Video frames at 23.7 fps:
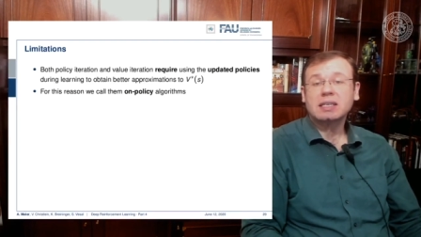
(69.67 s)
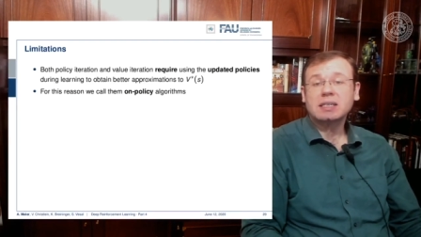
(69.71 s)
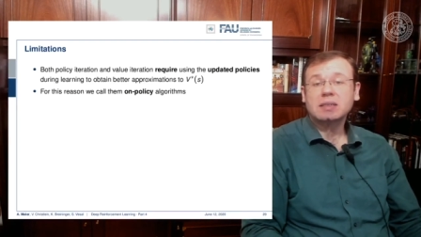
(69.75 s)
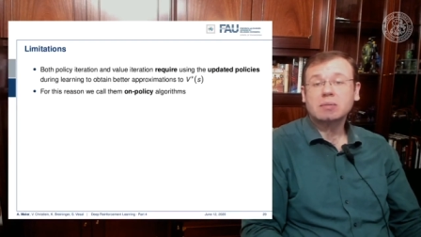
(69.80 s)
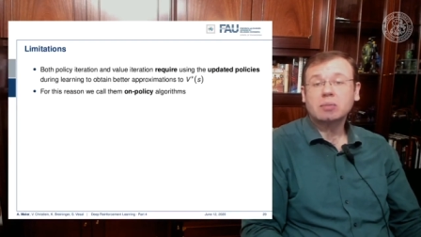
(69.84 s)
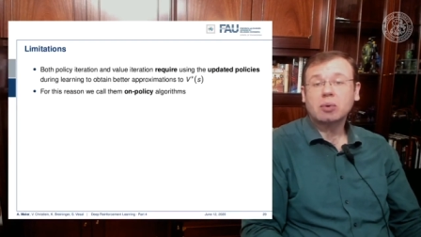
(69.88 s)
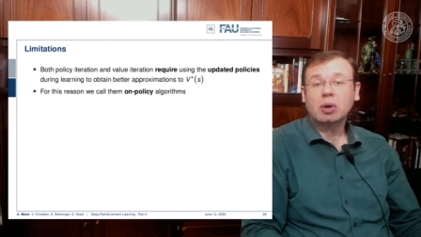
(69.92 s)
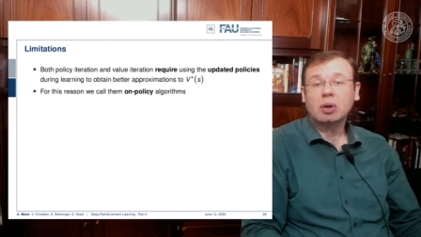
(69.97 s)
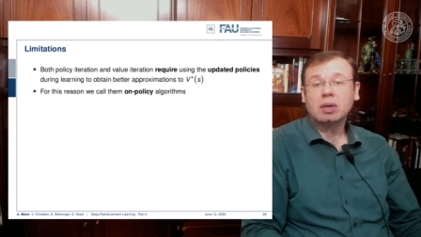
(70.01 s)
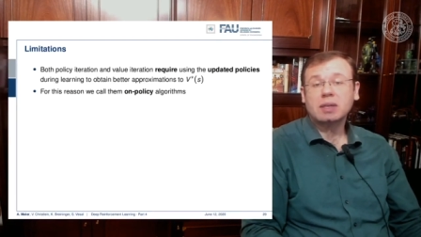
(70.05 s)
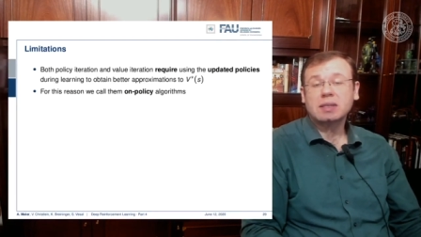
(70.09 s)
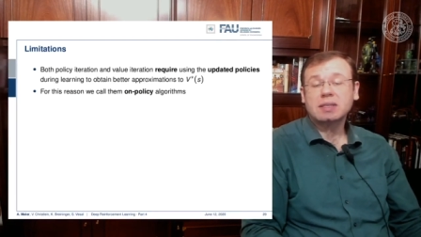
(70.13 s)
this
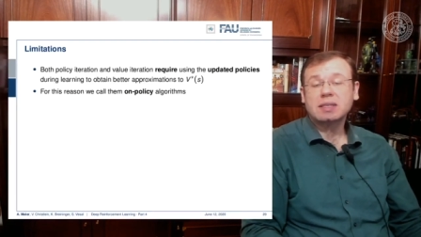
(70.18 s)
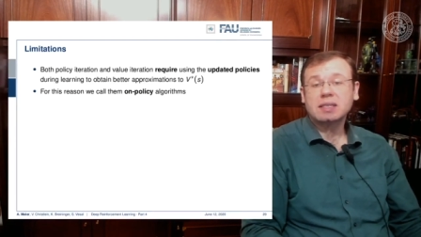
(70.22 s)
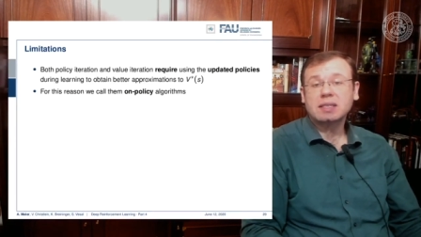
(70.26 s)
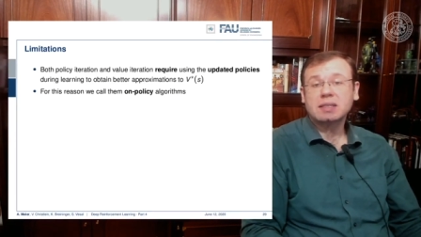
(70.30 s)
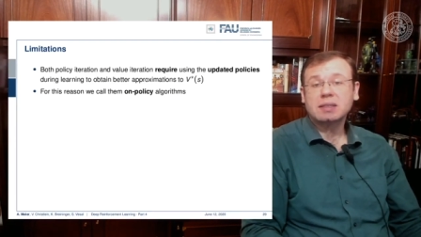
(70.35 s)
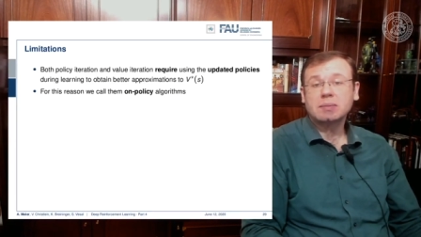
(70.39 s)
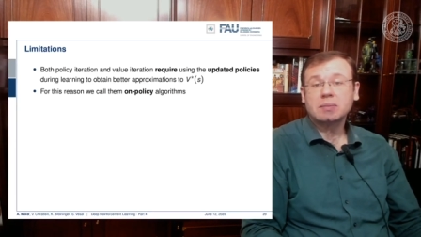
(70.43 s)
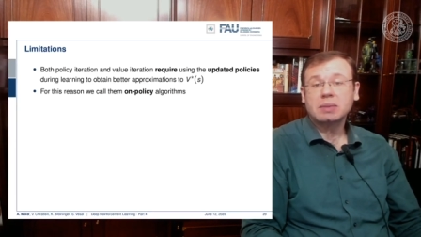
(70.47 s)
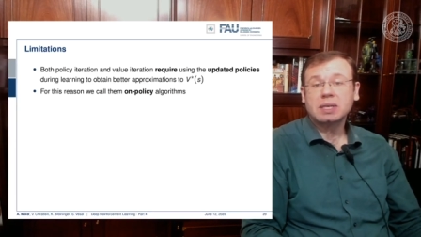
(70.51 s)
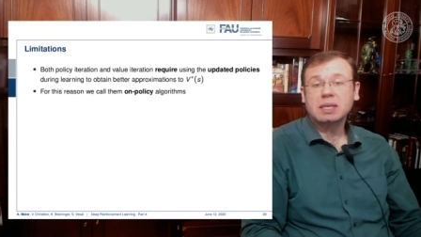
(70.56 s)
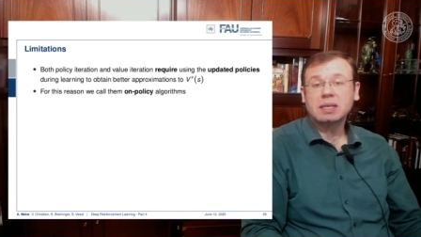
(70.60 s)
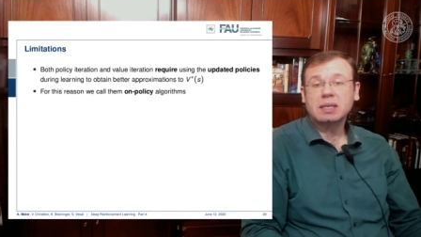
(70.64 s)
policy
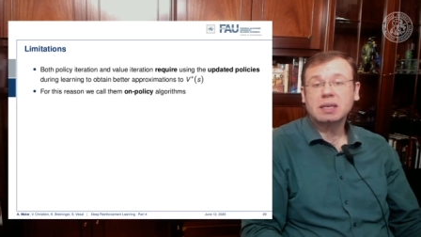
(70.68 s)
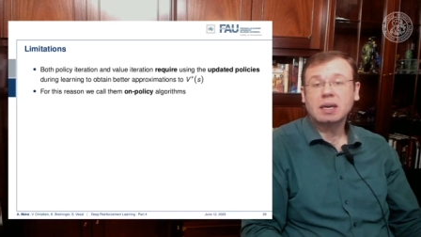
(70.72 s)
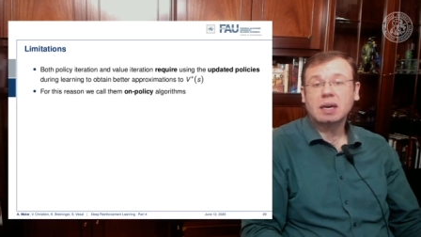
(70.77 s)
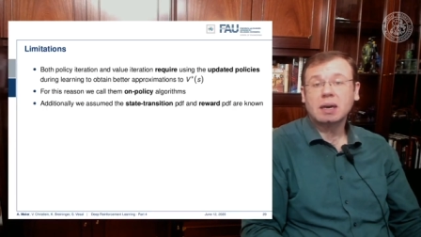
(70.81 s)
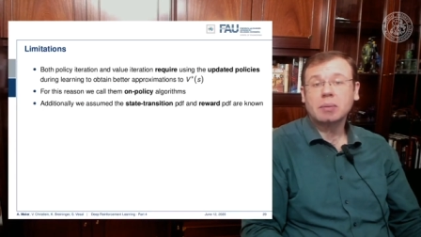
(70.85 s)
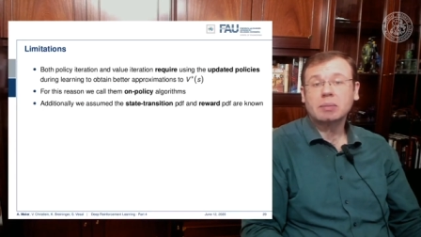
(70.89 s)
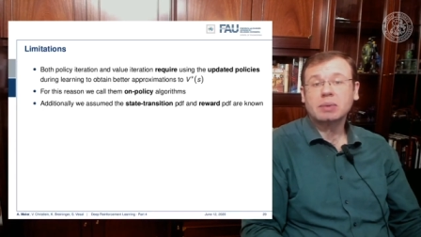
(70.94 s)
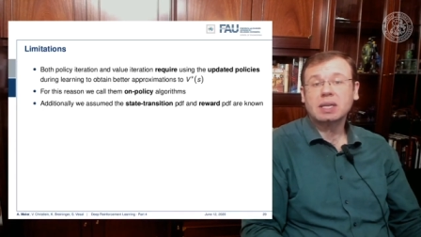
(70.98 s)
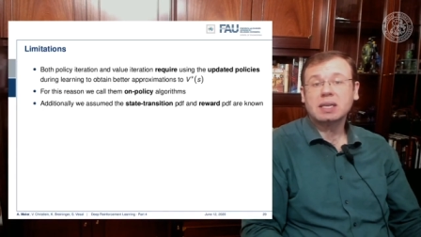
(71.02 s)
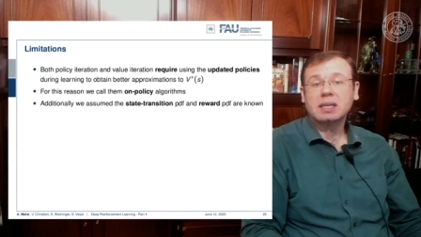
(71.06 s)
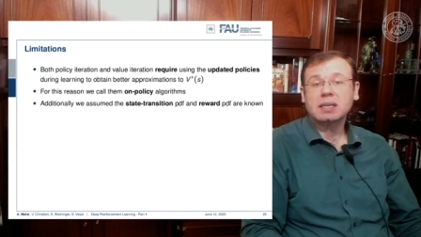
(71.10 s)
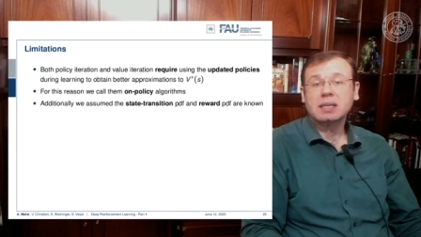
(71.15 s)
is being
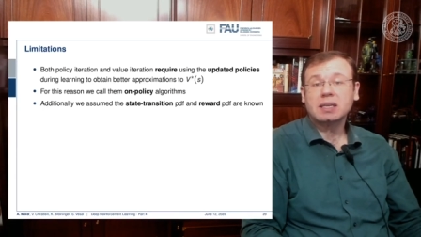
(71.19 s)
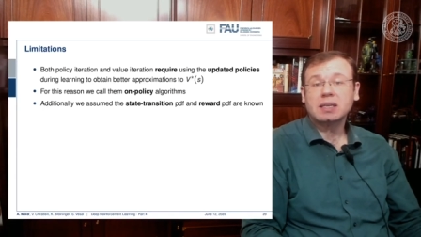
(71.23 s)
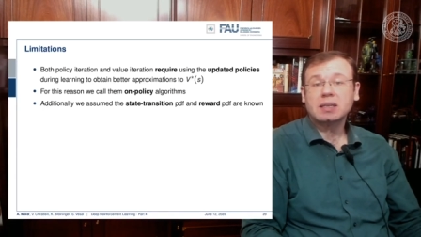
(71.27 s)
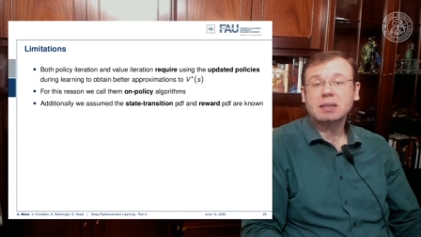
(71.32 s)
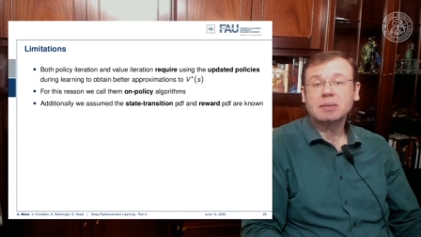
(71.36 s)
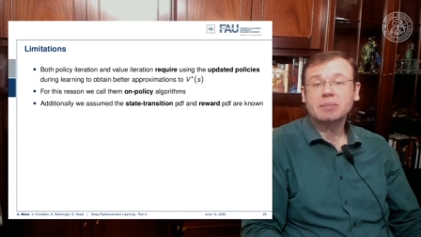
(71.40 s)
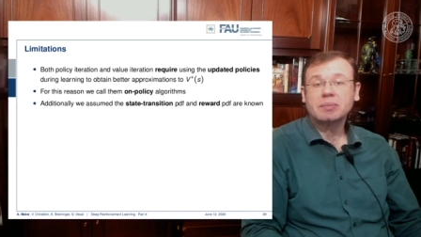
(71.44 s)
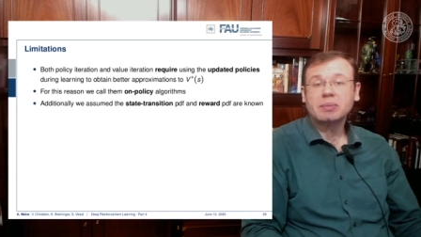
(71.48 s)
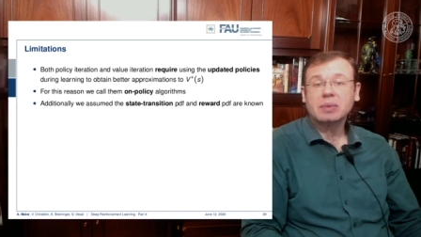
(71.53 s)
updated.